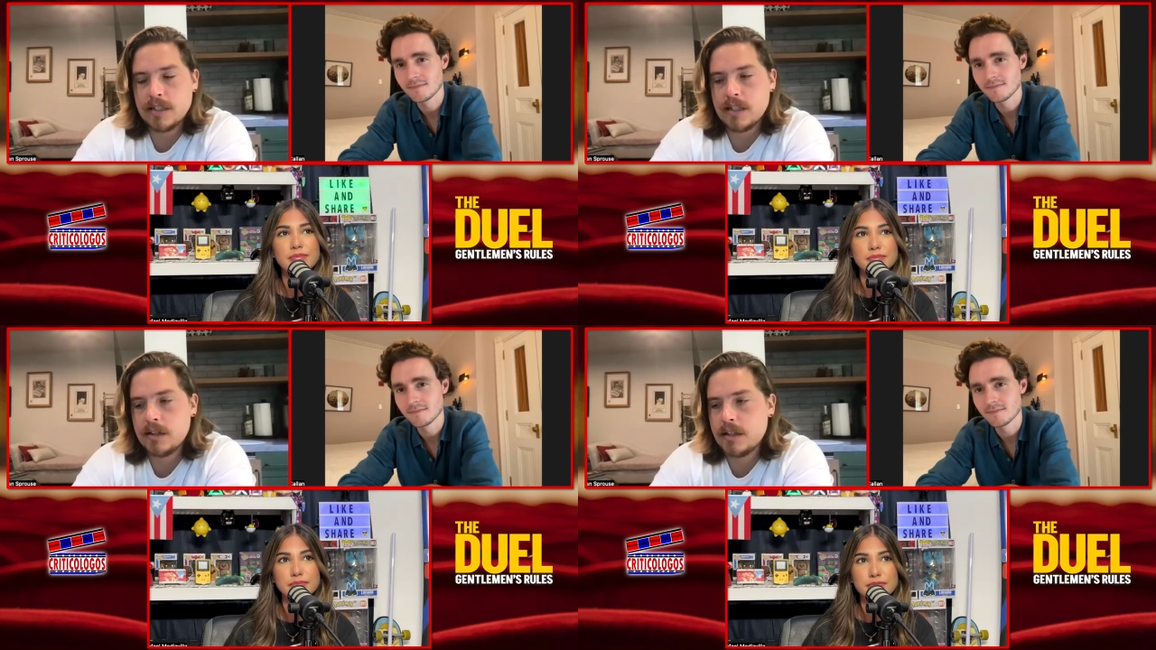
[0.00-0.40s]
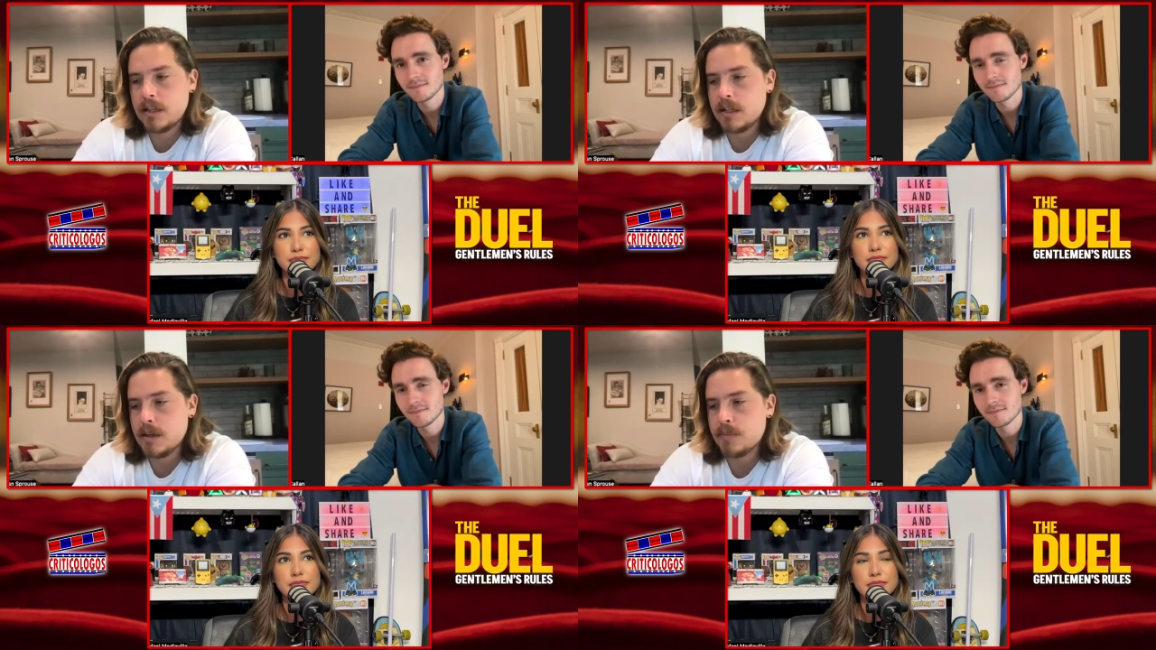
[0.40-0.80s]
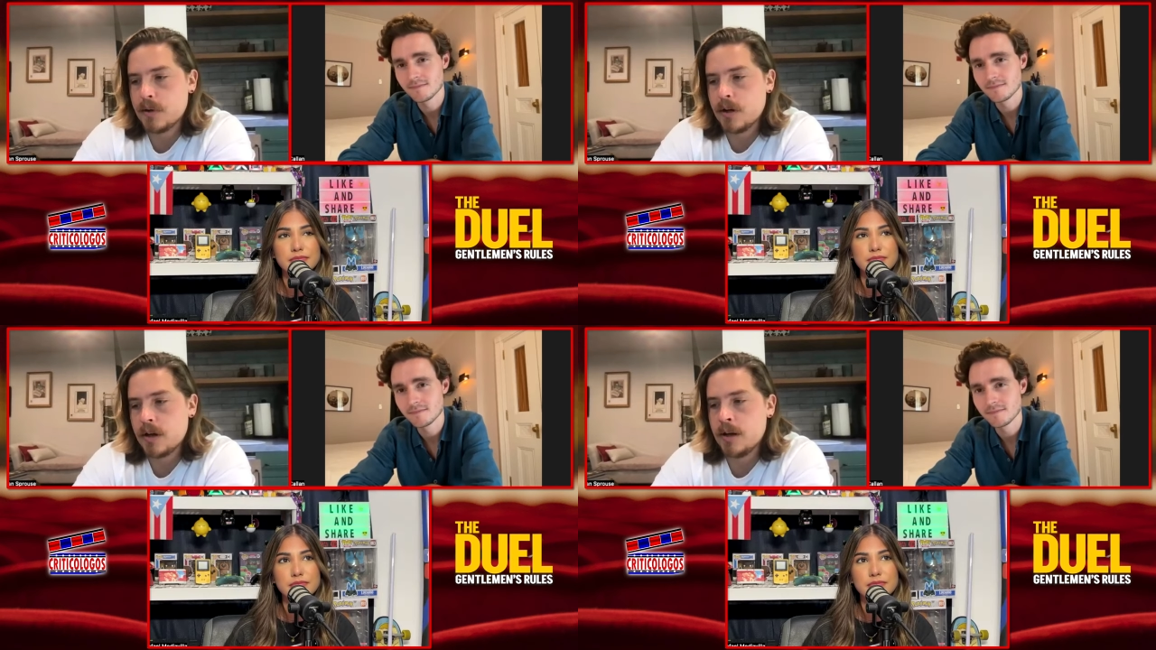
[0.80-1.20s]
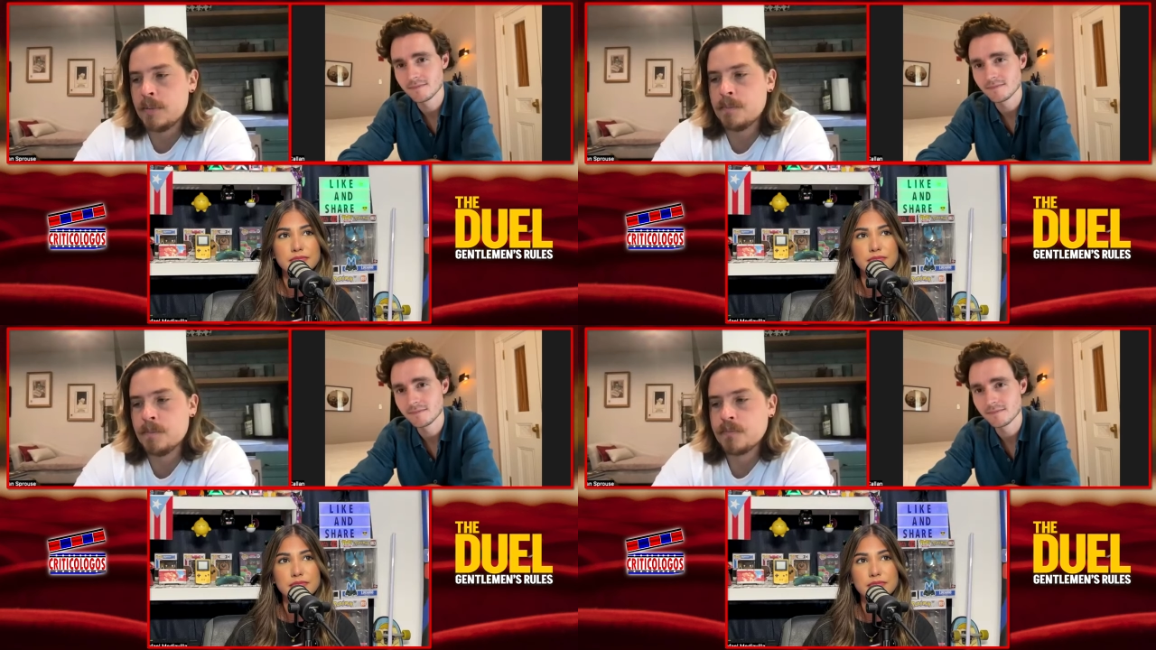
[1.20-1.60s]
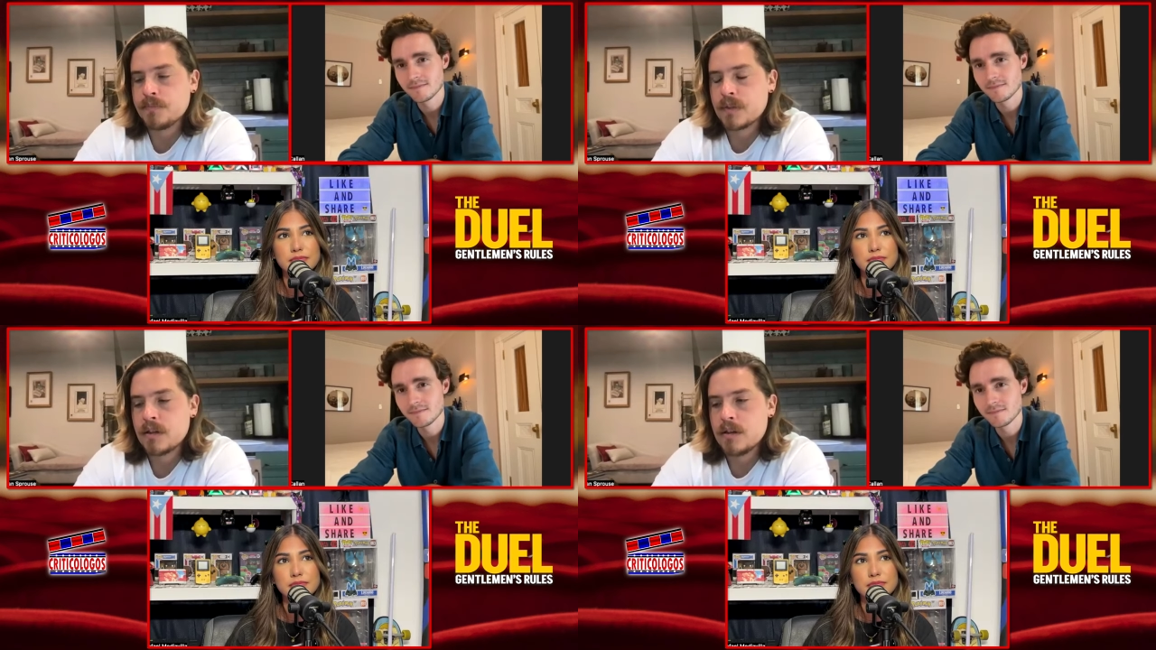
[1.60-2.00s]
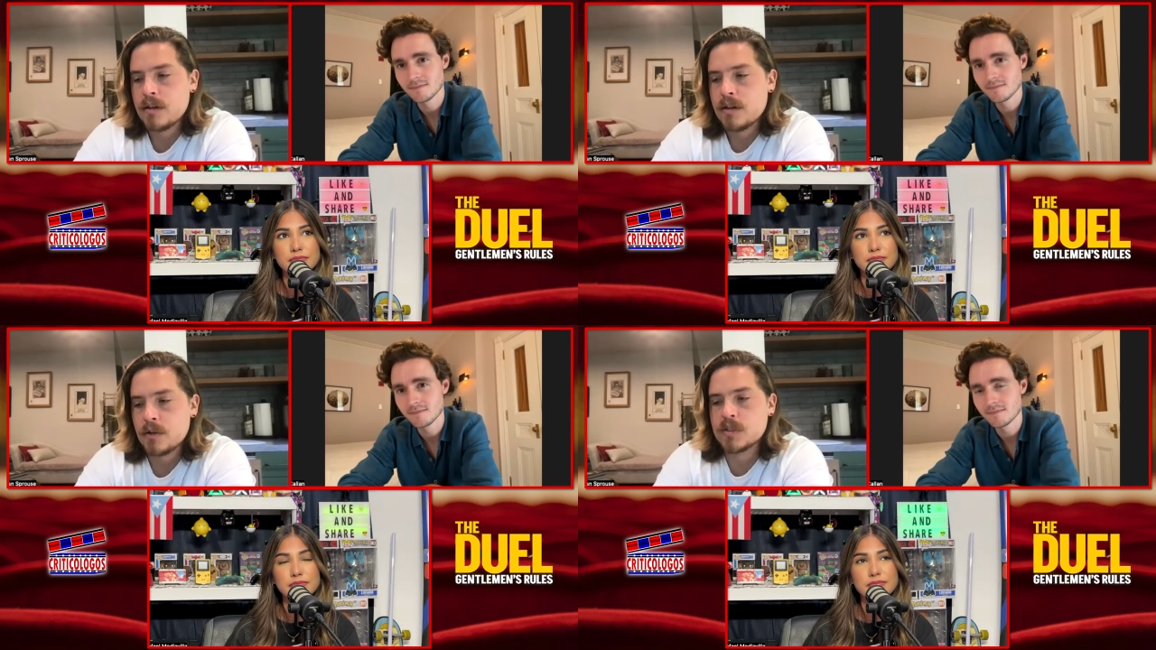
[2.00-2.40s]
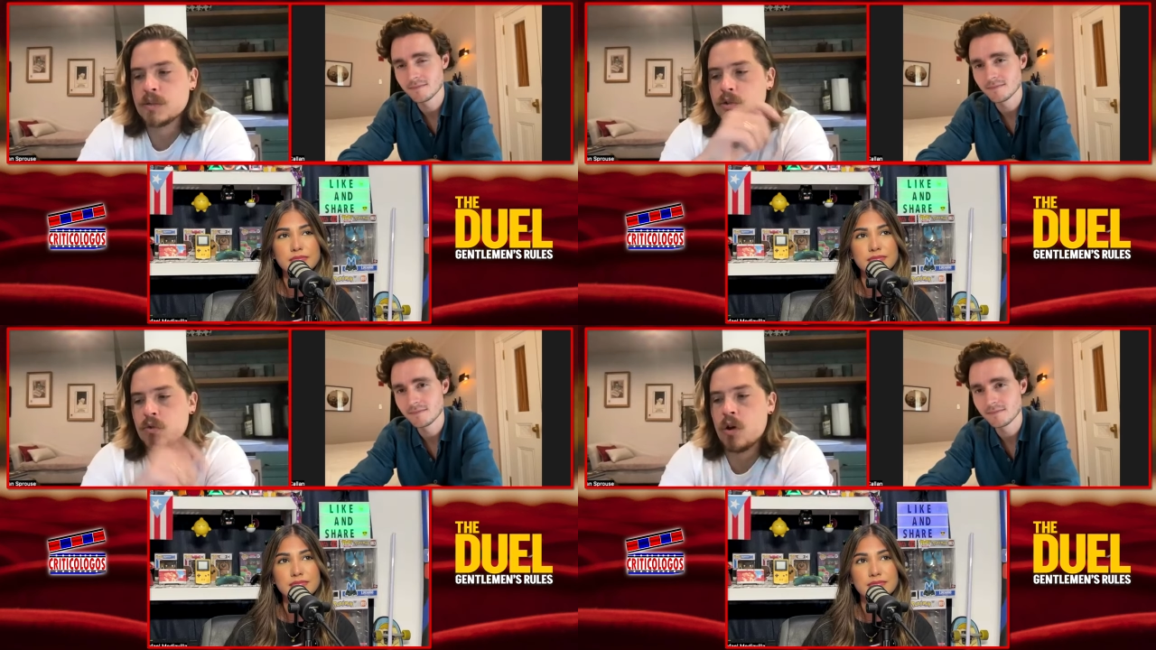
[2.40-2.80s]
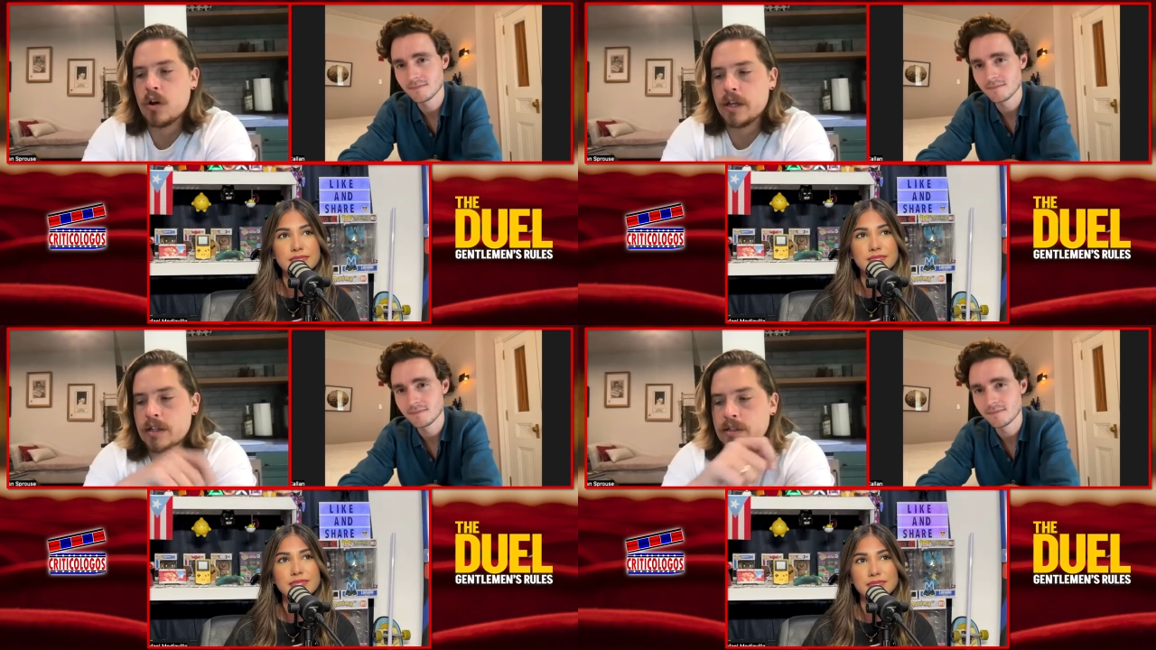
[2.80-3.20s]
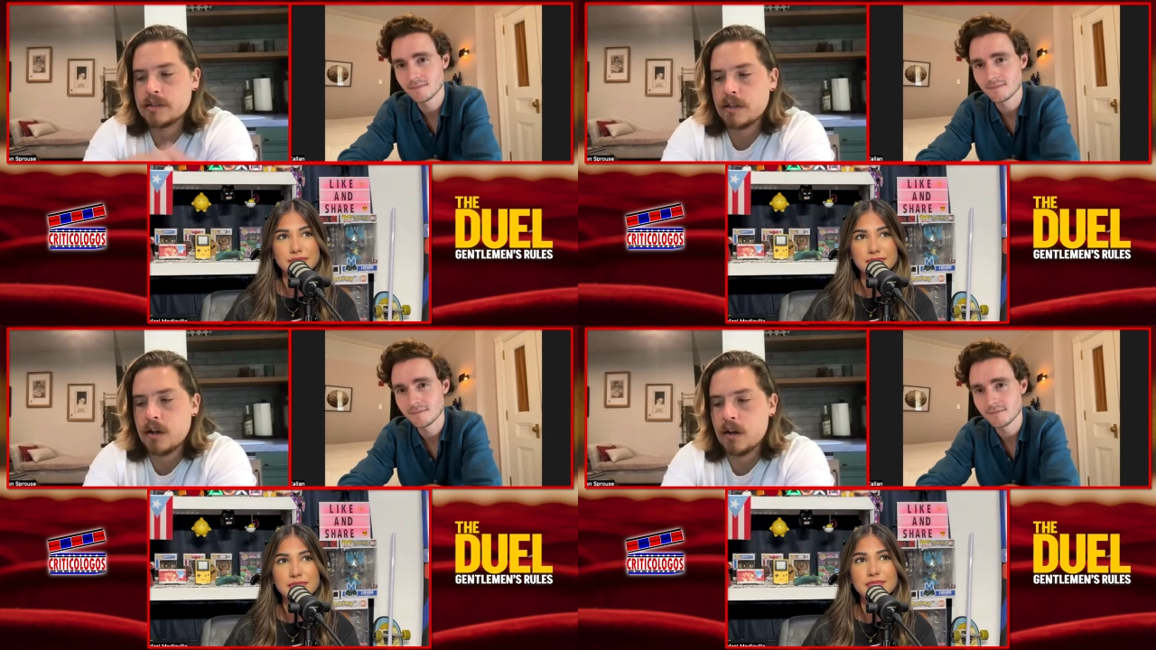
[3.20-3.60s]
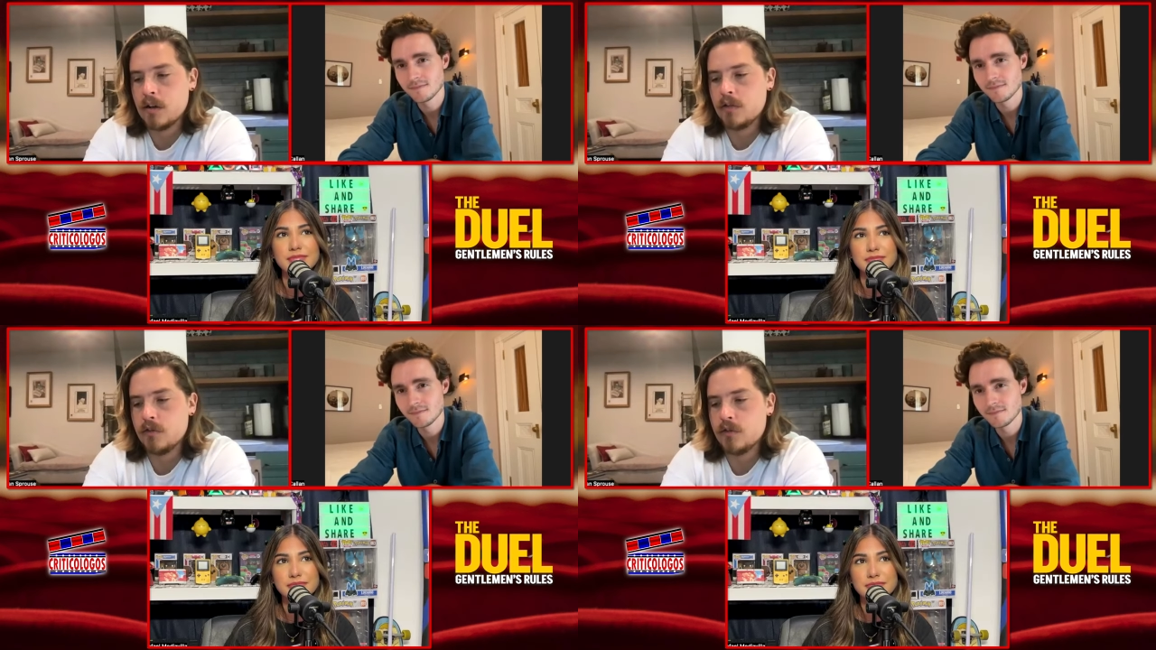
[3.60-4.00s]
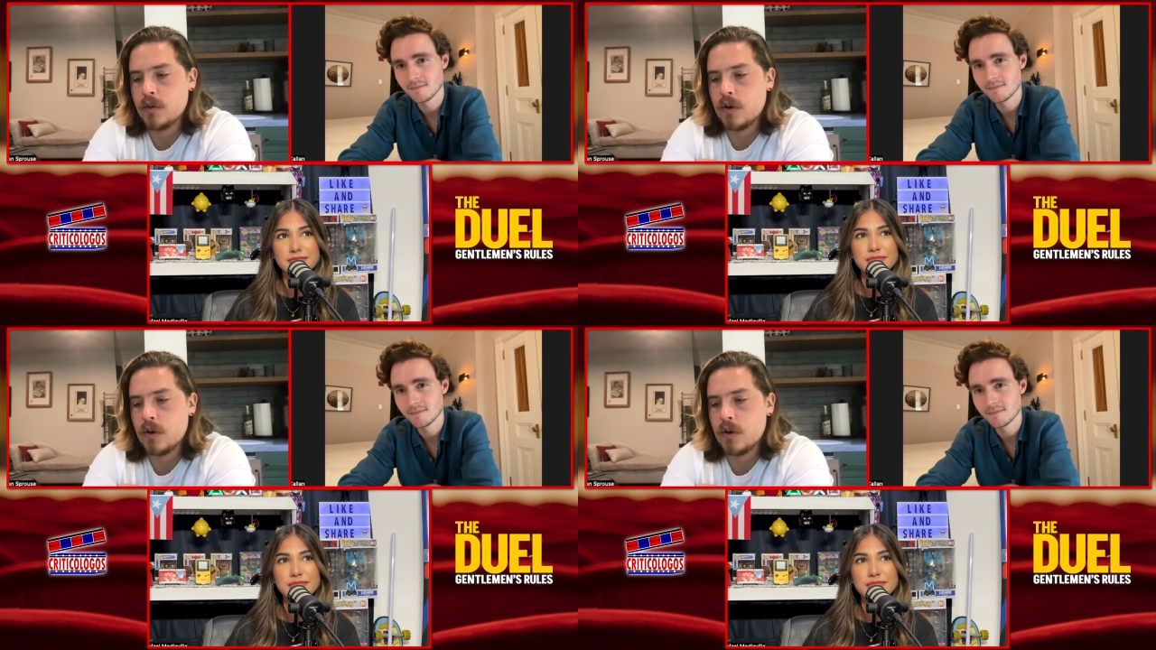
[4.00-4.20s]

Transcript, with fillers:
Speaker 1: I did keep. Um, there were some drawings of